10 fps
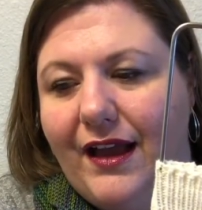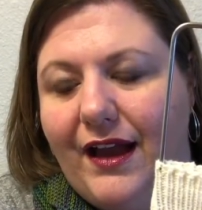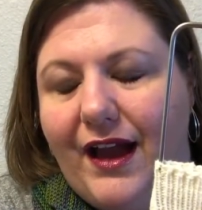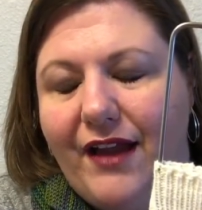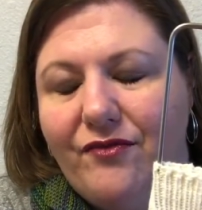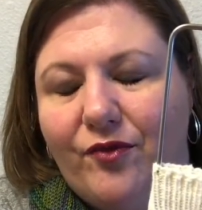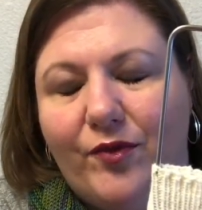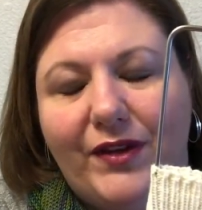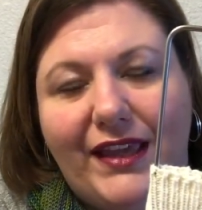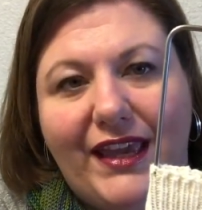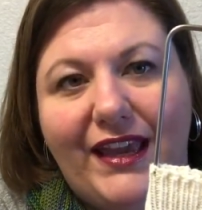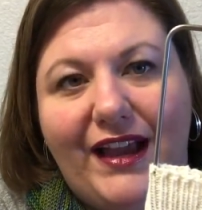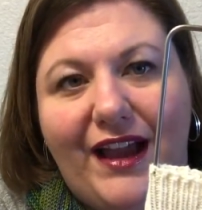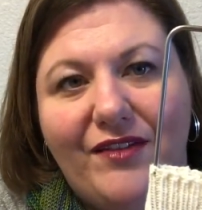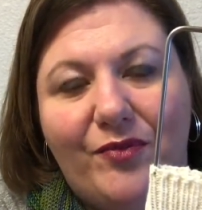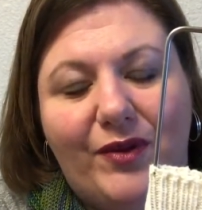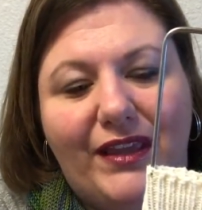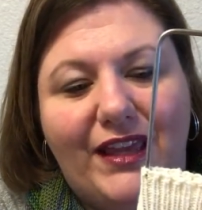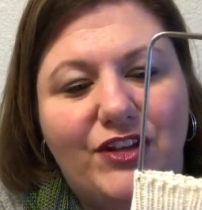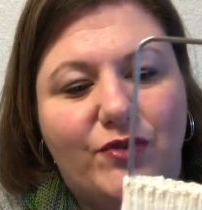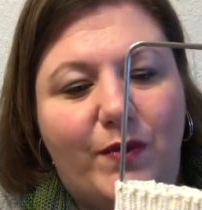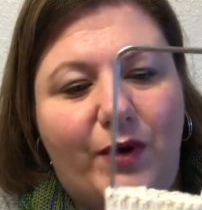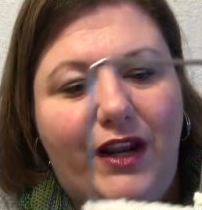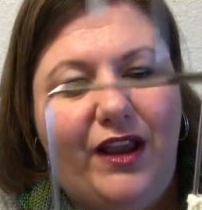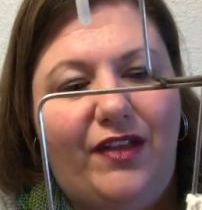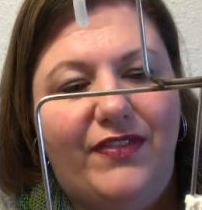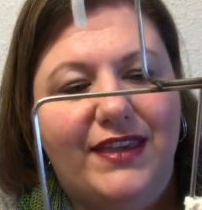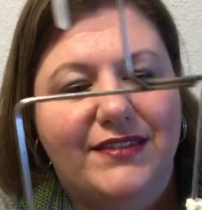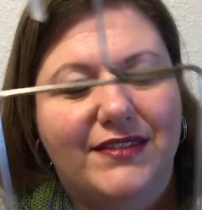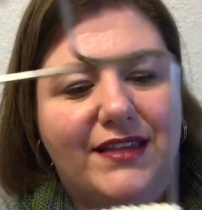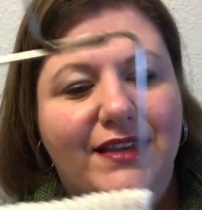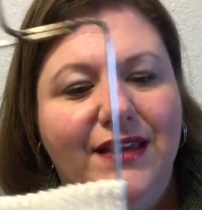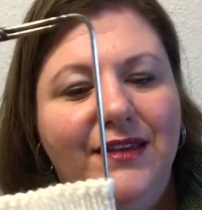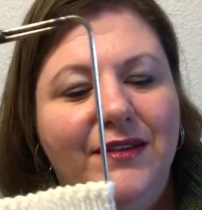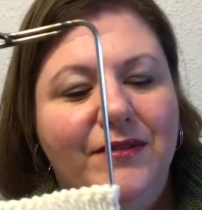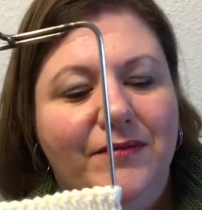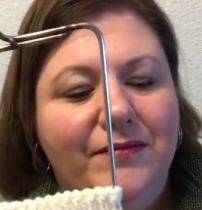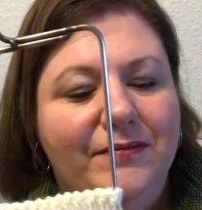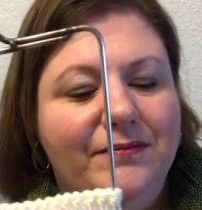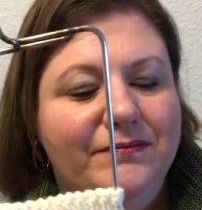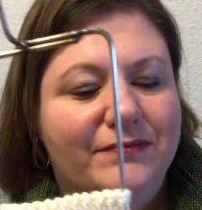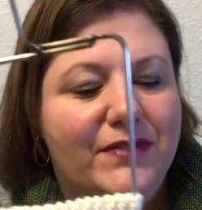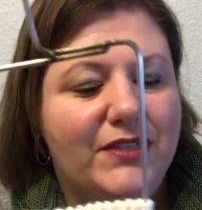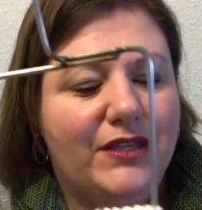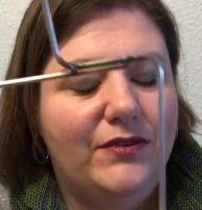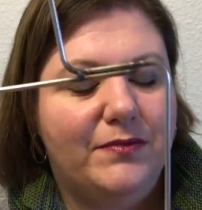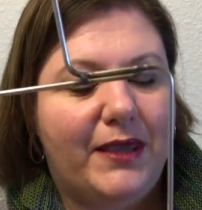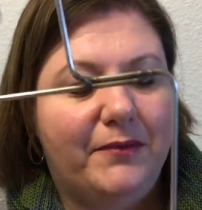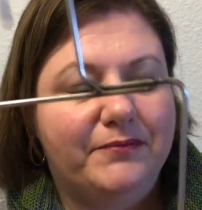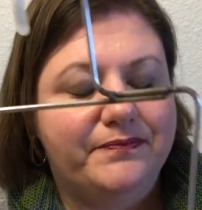I really enjoyed working on these. Excuse me.